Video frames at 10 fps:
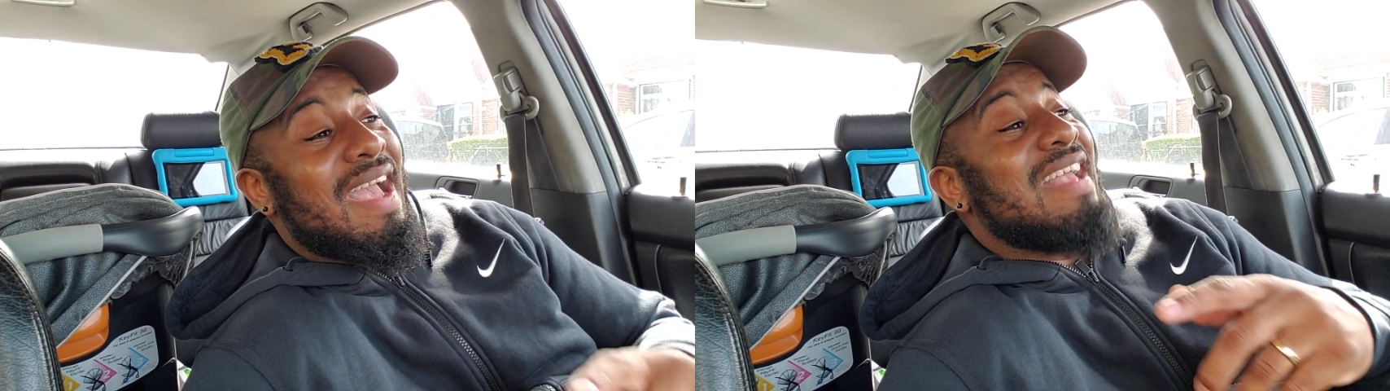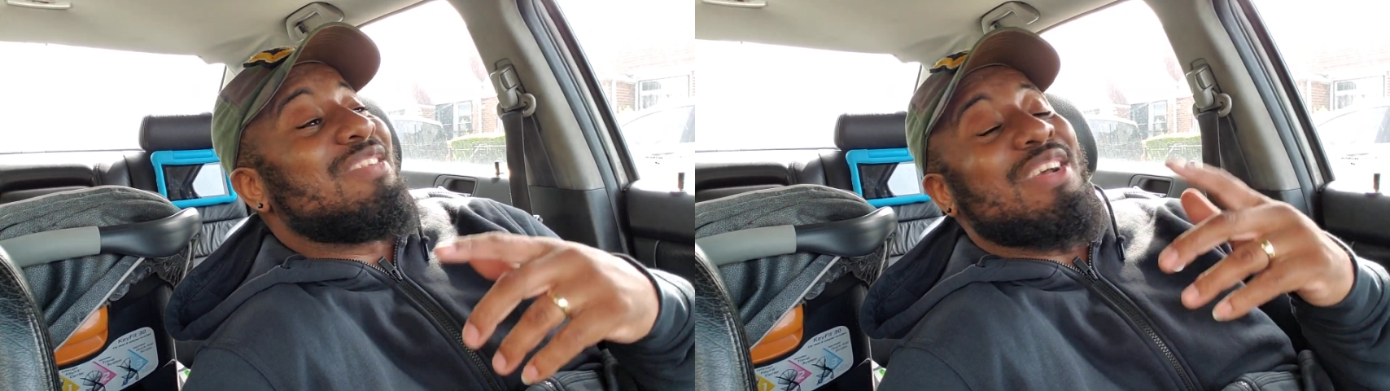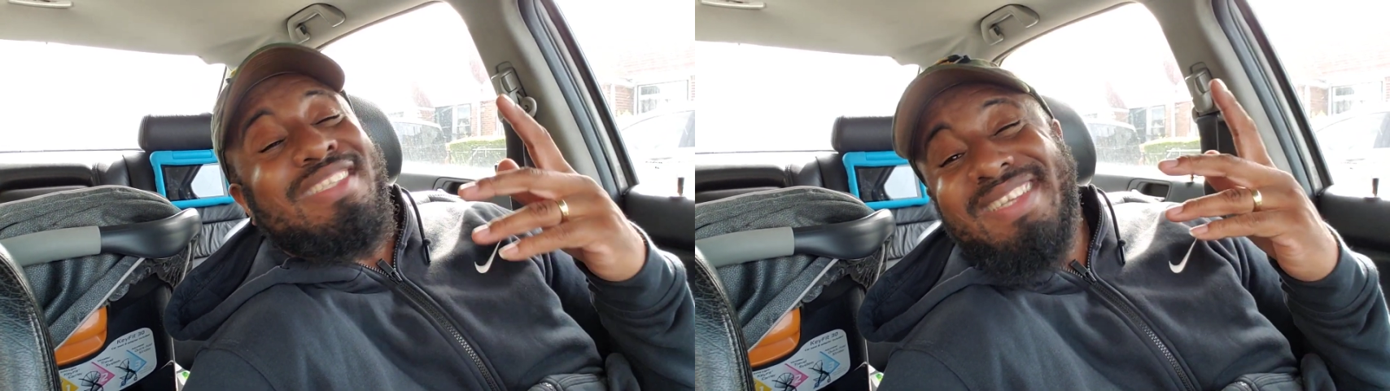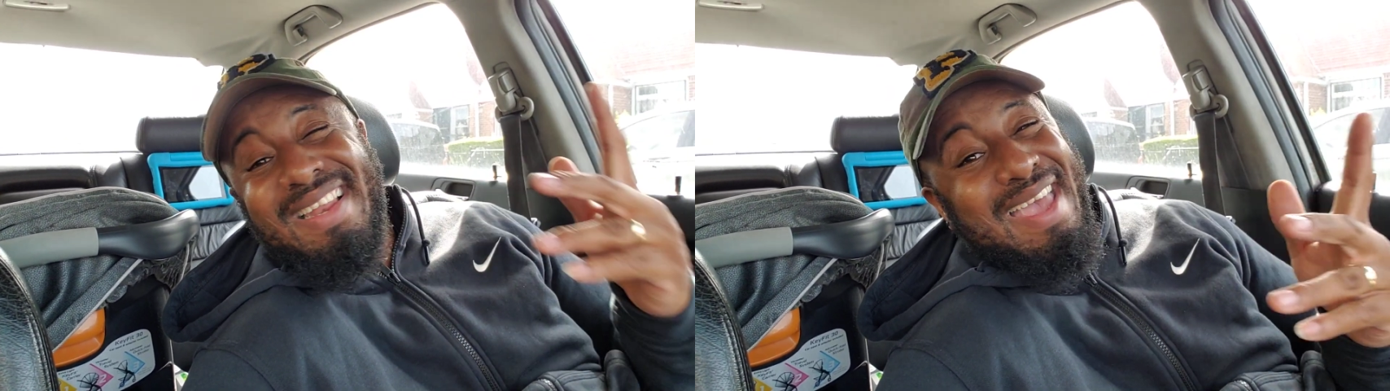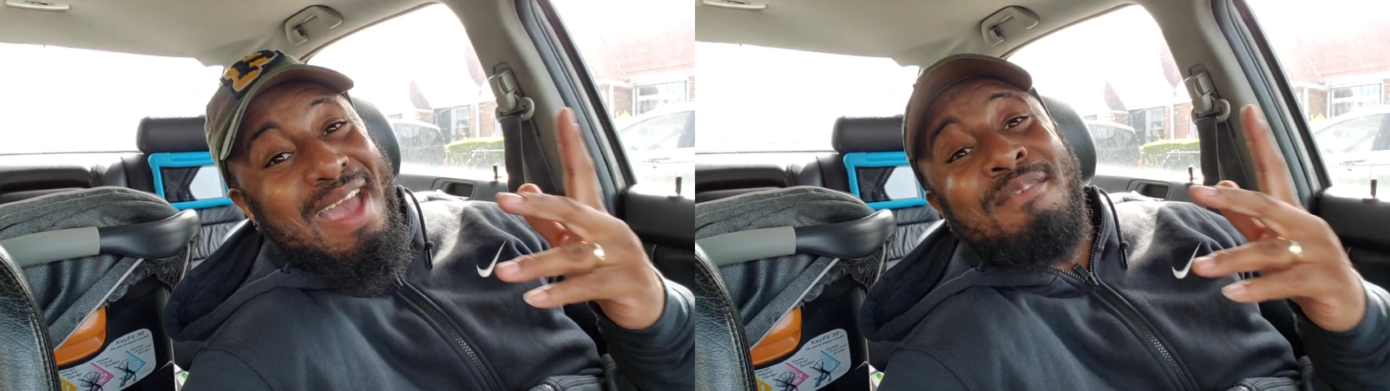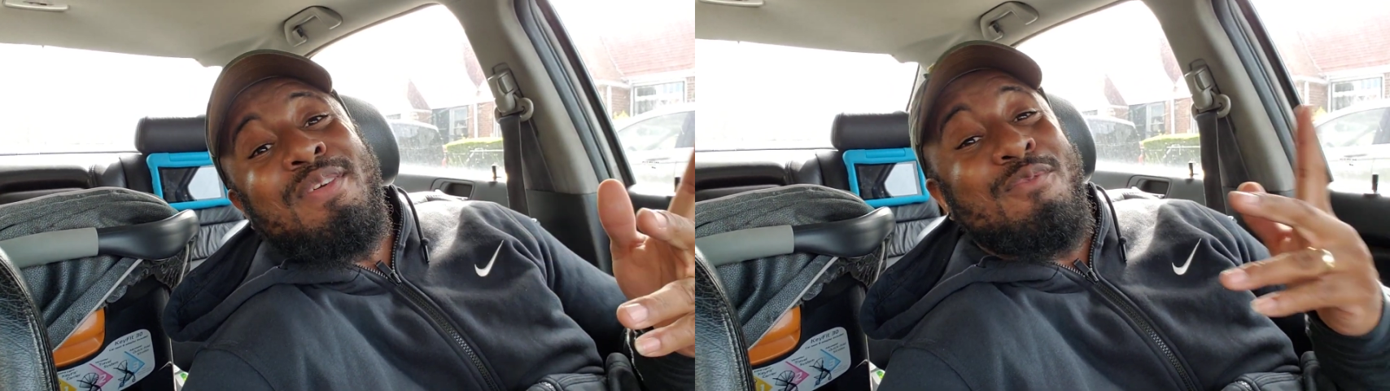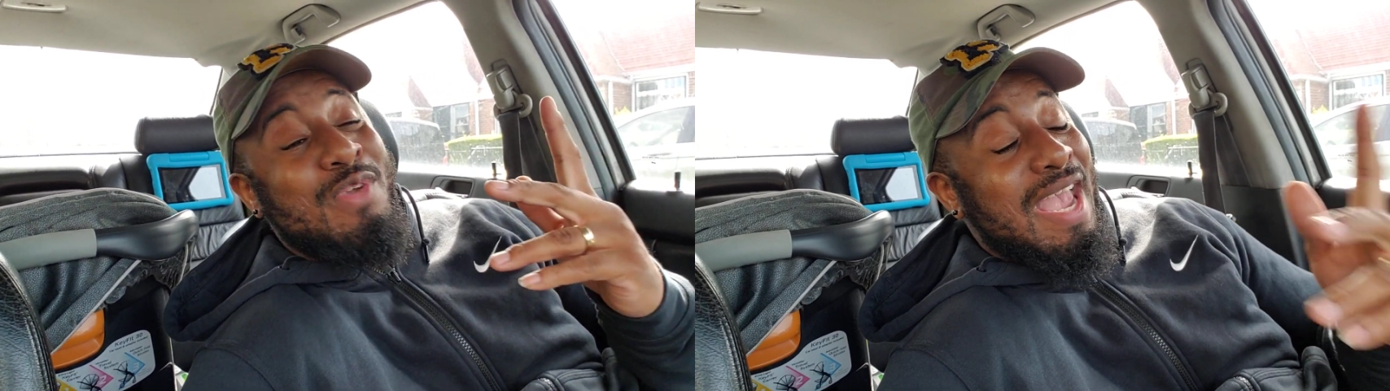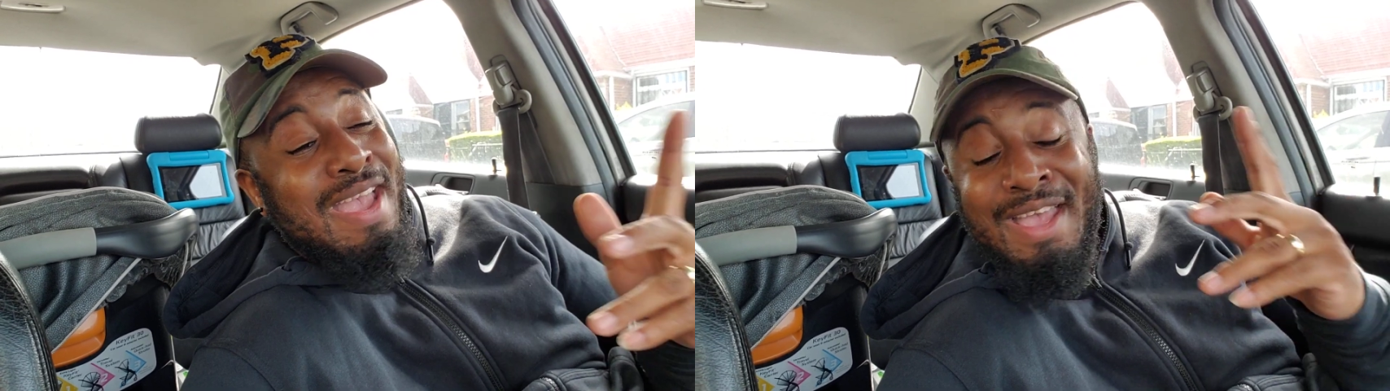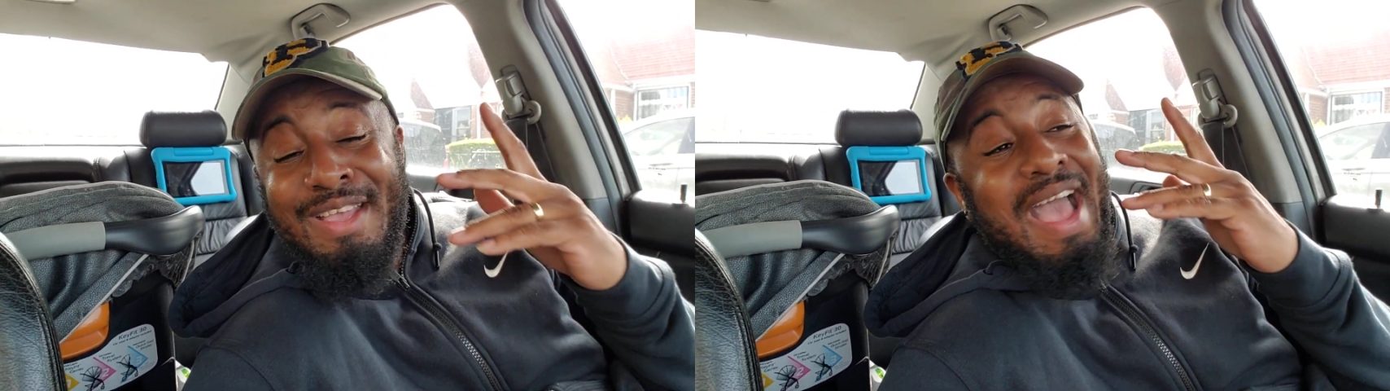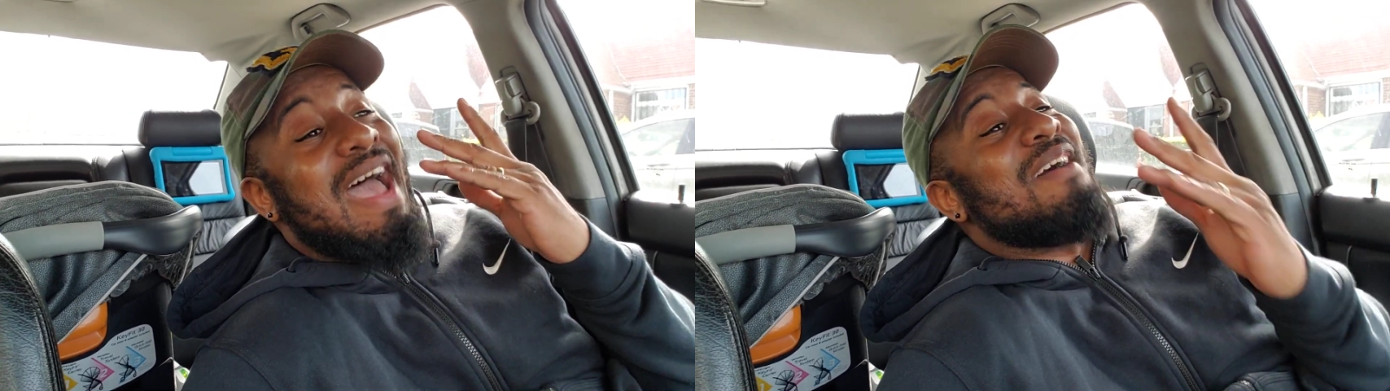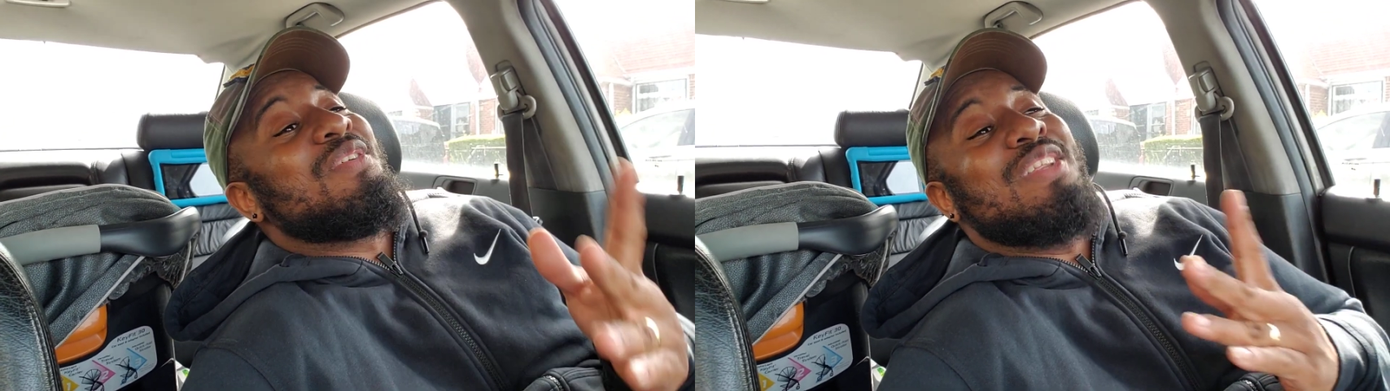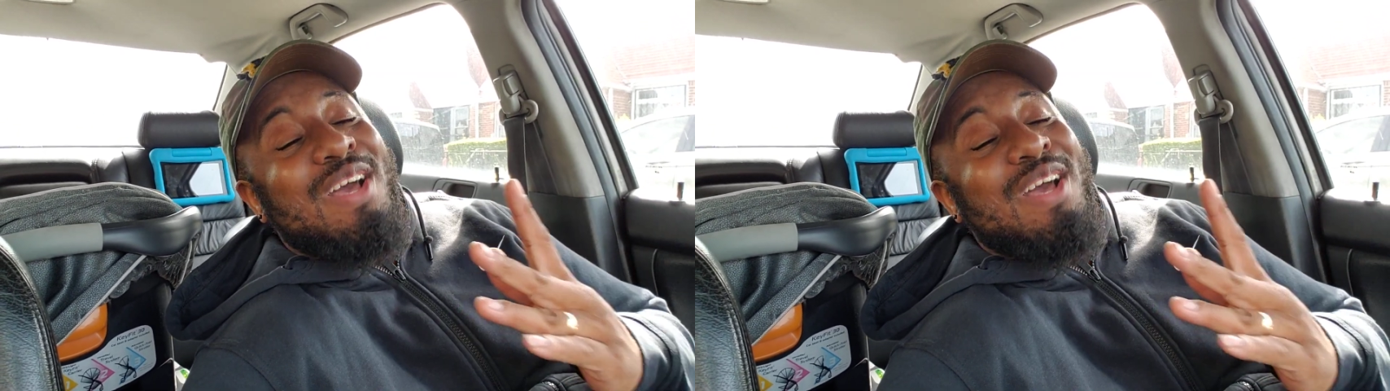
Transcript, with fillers: Guys, you can tell I haven't re I haven't